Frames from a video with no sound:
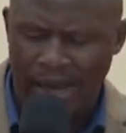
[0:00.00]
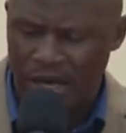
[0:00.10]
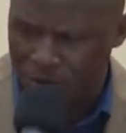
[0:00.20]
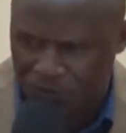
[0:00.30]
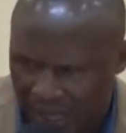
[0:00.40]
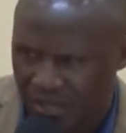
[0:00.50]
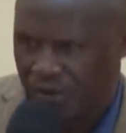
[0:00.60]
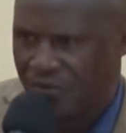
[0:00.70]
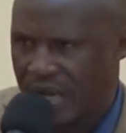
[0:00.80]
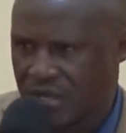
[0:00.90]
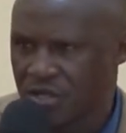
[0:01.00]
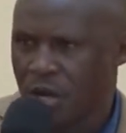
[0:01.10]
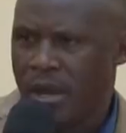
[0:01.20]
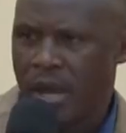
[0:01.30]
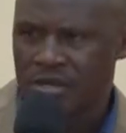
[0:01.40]
and effectiveness.
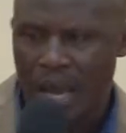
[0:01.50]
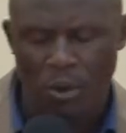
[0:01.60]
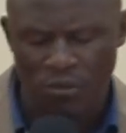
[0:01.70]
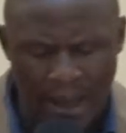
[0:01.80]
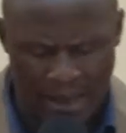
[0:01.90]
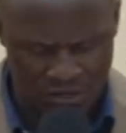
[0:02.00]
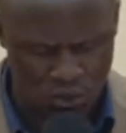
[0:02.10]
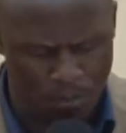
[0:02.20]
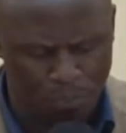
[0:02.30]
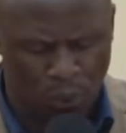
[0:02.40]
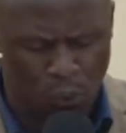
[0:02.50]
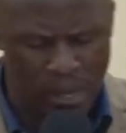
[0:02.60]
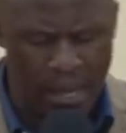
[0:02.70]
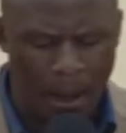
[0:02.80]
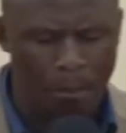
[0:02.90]
Some of us,
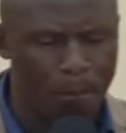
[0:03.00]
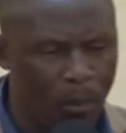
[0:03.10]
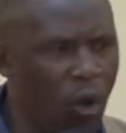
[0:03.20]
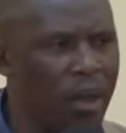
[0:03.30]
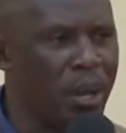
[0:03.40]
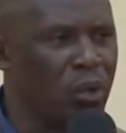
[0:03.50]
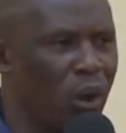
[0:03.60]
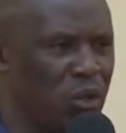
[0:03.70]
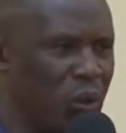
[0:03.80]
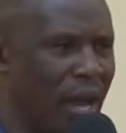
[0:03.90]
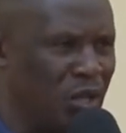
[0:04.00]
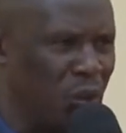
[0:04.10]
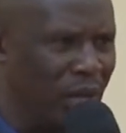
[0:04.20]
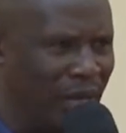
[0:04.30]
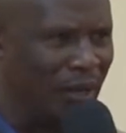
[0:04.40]
we are more than what we are
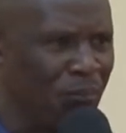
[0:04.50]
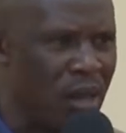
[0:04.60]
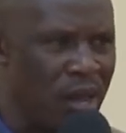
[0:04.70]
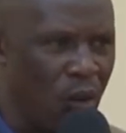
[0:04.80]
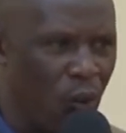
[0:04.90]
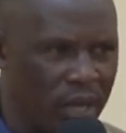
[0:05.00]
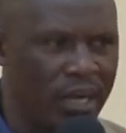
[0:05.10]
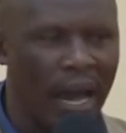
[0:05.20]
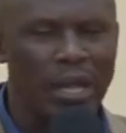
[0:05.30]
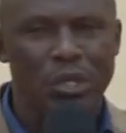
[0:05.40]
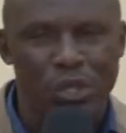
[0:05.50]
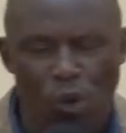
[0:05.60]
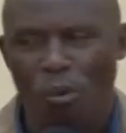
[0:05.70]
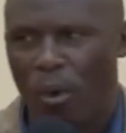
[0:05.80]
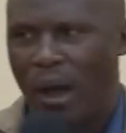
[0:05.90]
today. We can
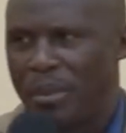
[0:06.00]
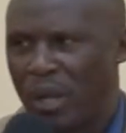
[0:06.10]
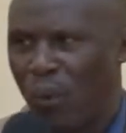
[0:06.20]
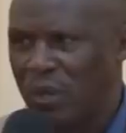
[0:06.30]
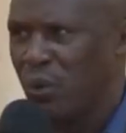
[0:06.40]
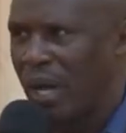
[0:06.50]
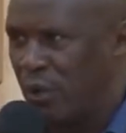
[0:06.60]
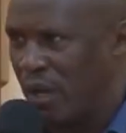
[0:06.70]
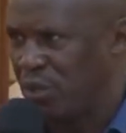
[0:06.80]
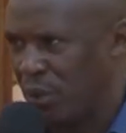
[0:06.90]
do more than what we are doing